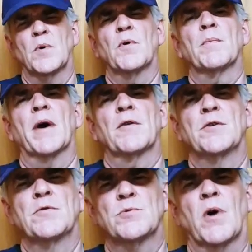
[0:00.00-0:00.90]
What about
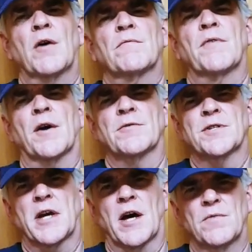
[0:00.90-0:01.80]
huge wildfires
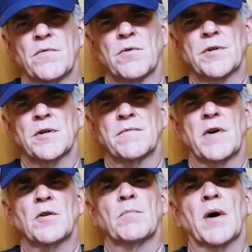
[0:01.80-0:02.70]
in California,
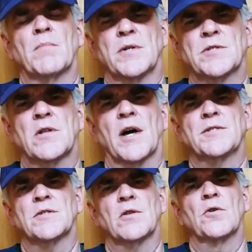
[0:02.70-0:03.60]
followed by
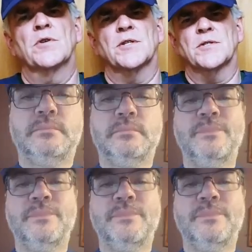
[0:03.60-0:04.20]
mudslides and locusts?